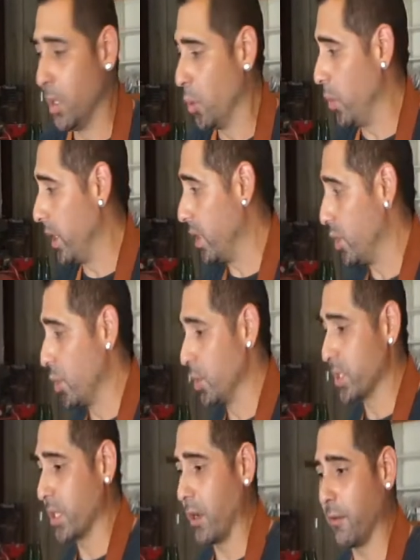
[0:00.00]
We can do
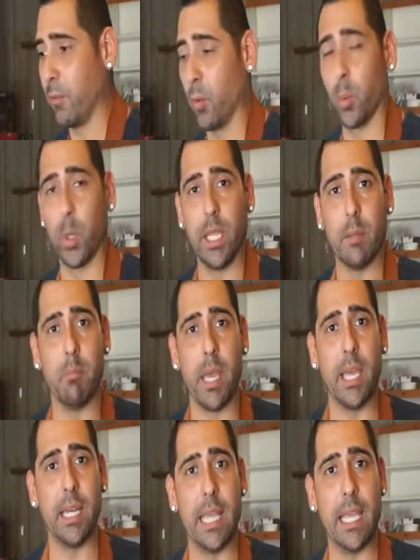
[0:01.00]
stuff where we
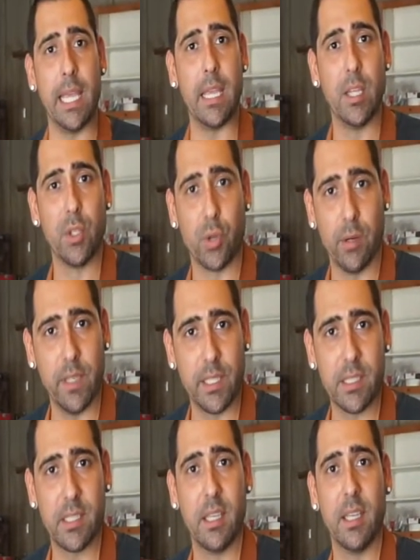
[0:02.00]
embed trivets,